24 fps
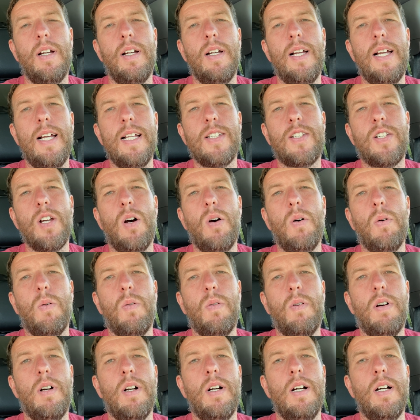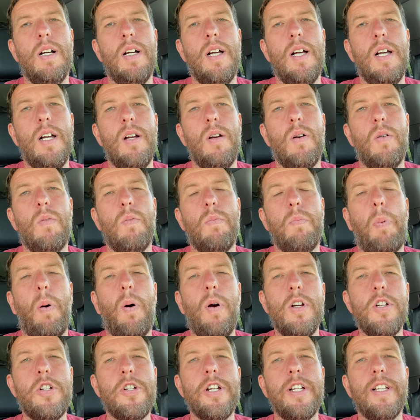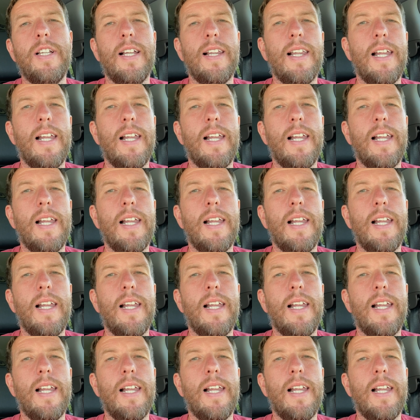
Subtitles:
And so pushing the